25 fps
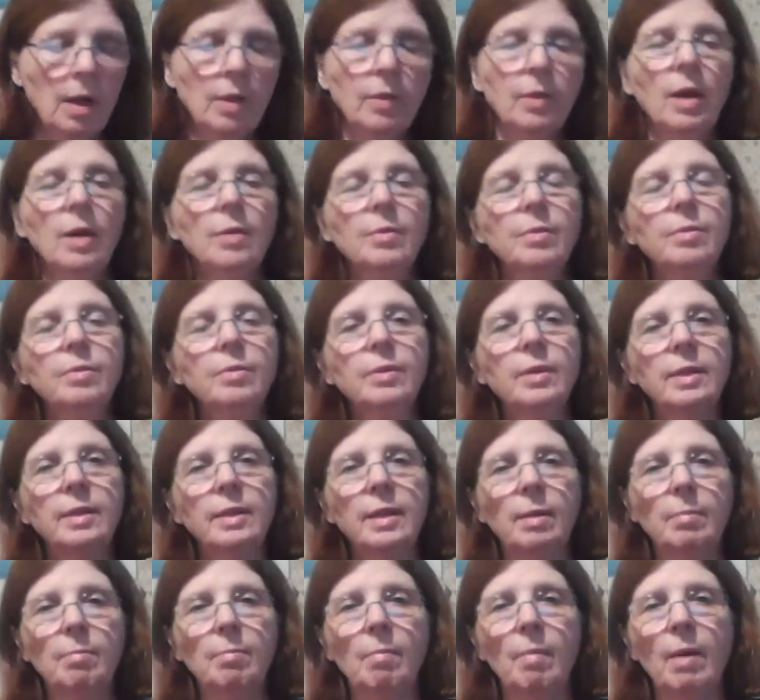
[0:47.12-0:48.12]
The other thing
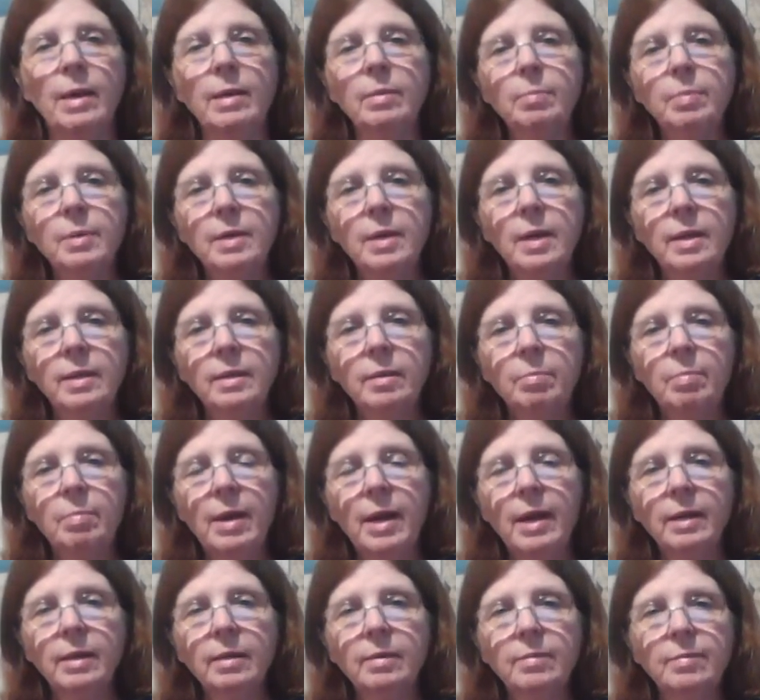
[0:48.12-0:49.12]
that might be on the
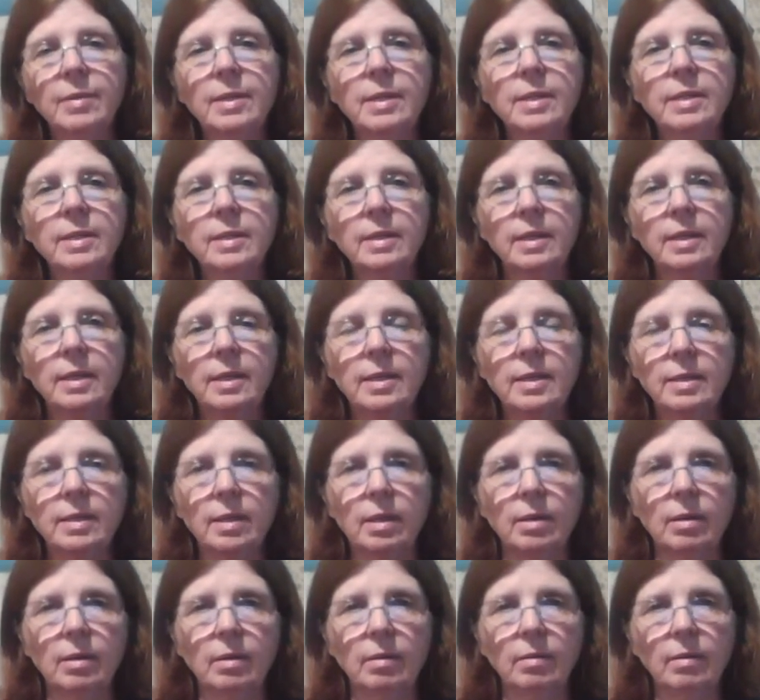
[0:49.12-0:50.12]
back of this is
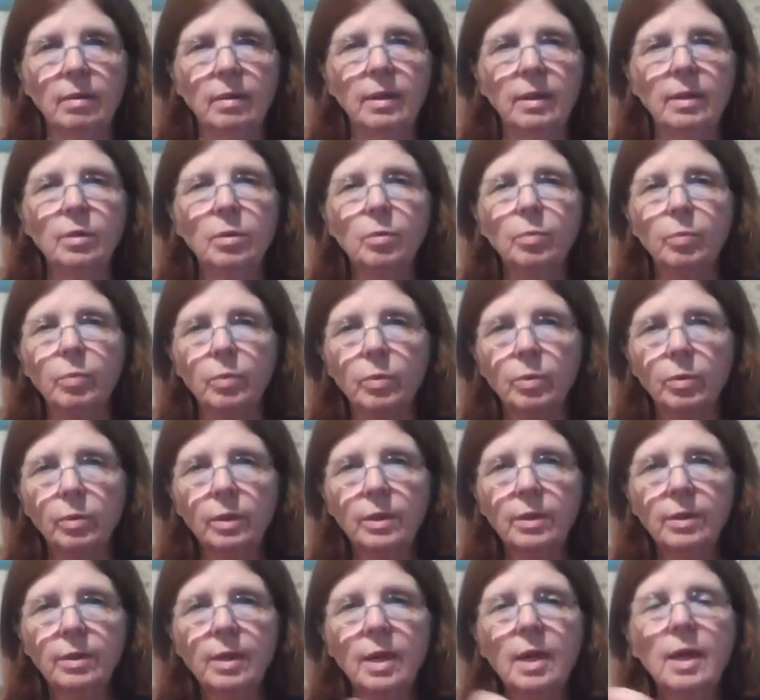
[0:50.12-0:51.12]
a little
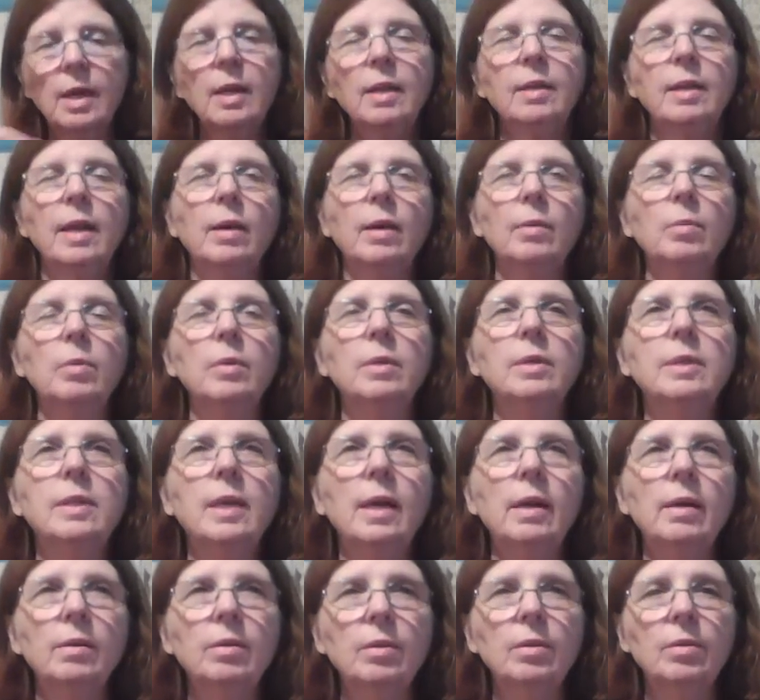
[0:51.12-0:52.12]
ruler that would
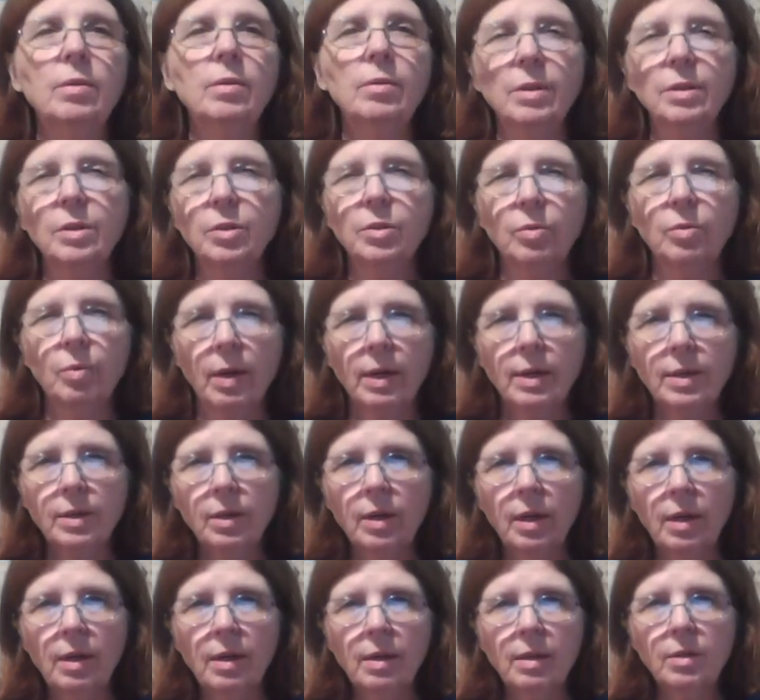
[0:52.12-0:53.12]
tell you the
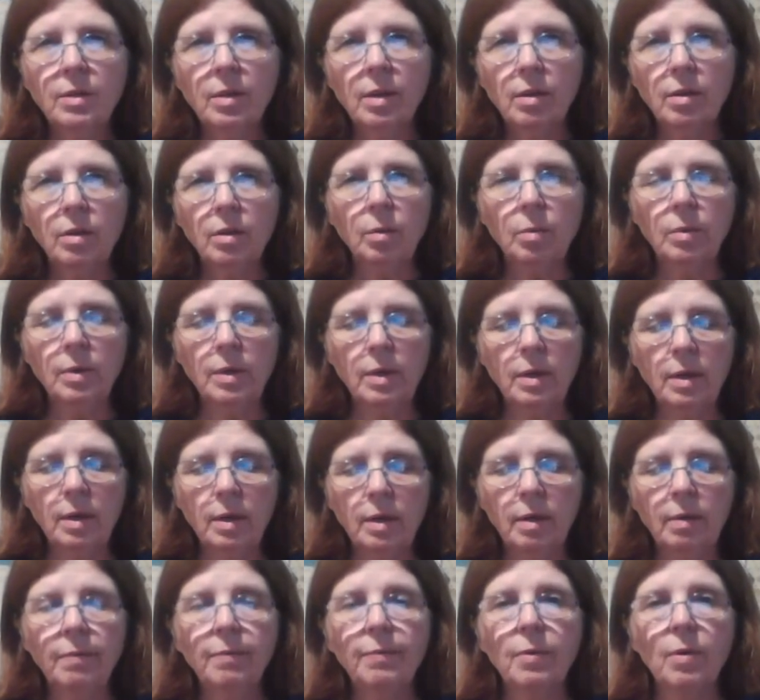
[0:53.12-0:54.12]
stretch gauge that you would
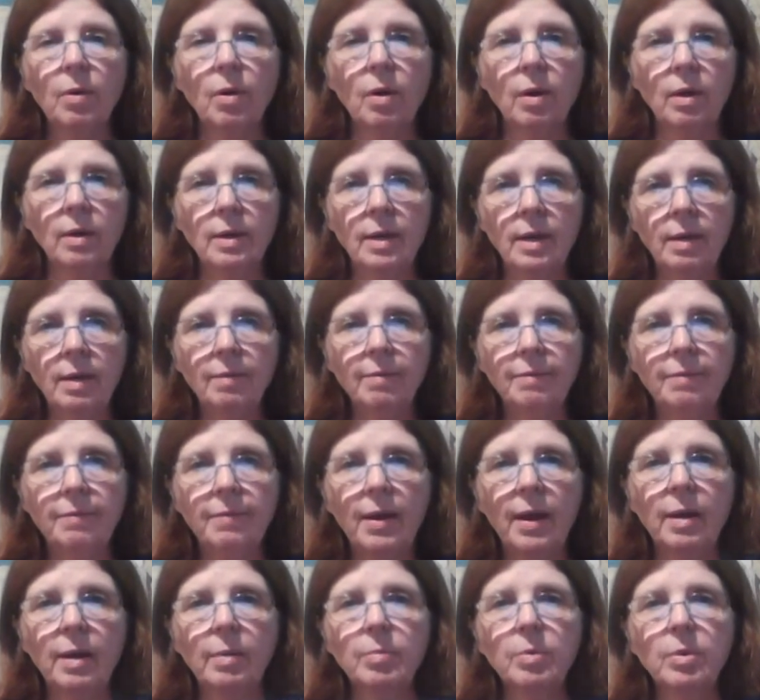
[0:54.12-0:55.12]
need for a knit
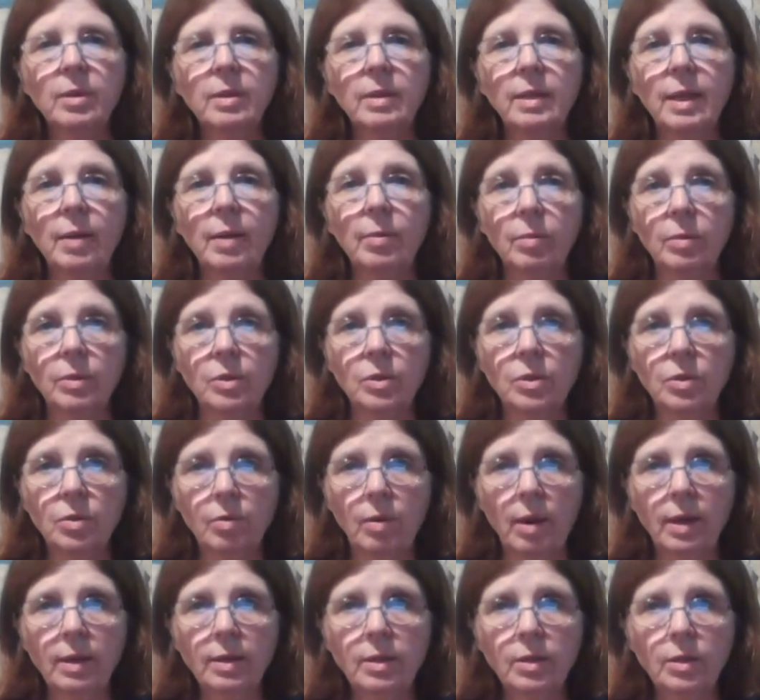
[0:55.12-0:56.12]
fabric that would
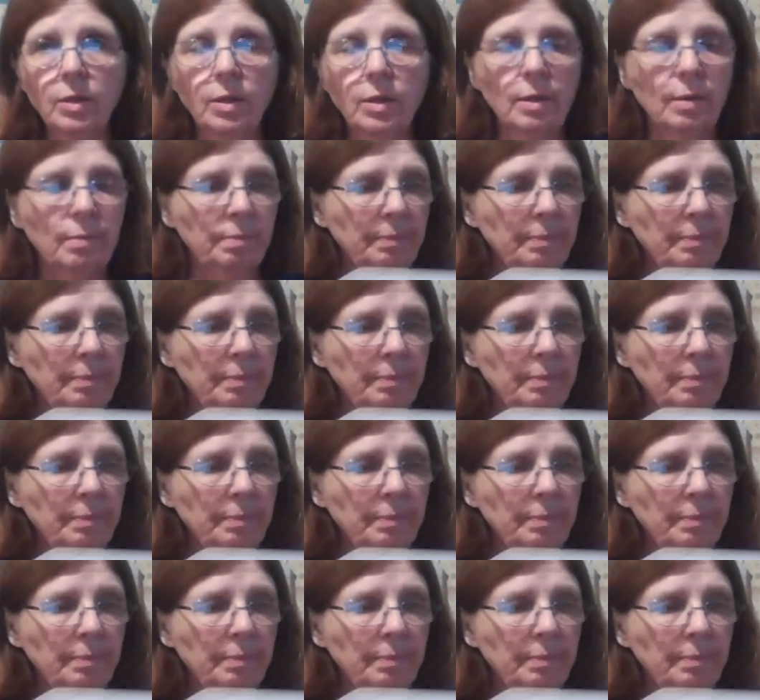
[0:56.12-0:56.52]
stretch.